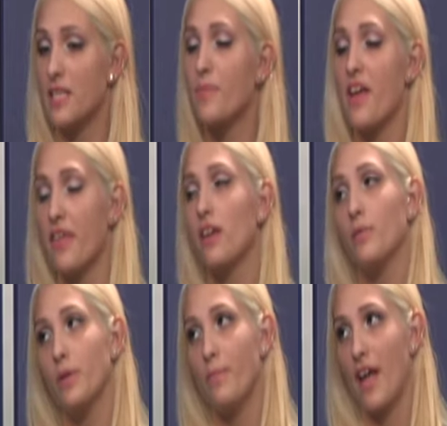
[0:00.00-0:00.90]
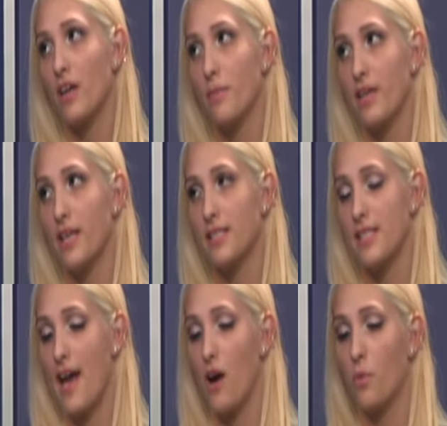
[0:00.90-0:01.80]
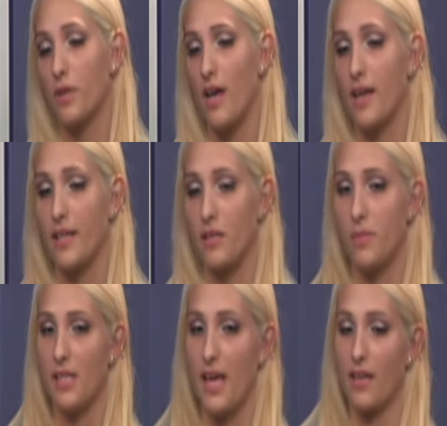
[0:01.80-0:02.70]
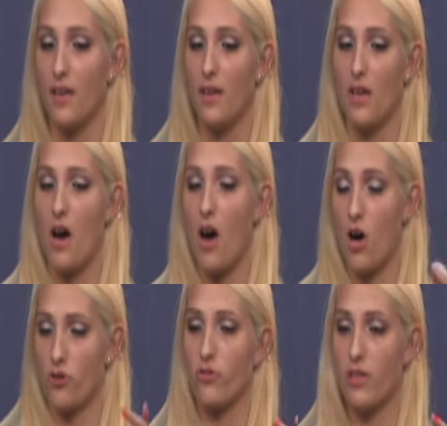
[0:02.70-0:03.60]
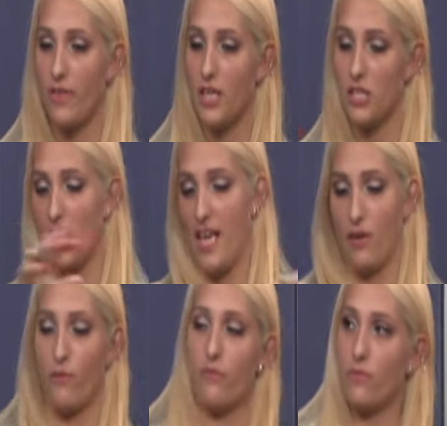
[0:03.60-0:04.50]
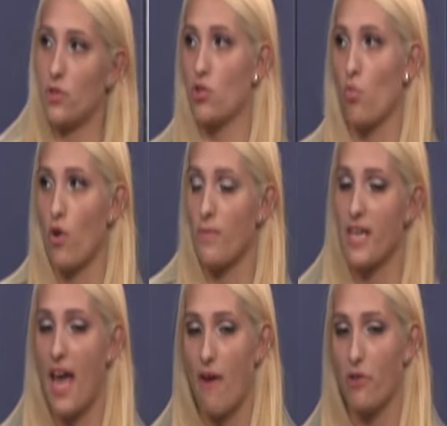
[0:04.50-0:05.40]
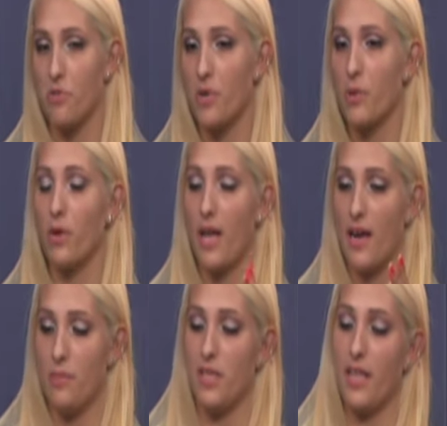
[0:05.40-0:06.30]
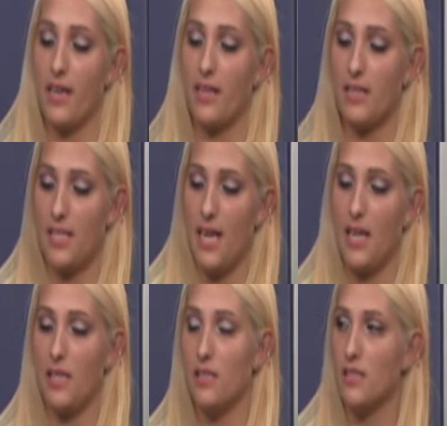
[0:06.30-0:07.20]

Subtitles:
but I think it'll be better because now we're not going to be like 100 of us like swarming everywhere. We'll kind of be like contained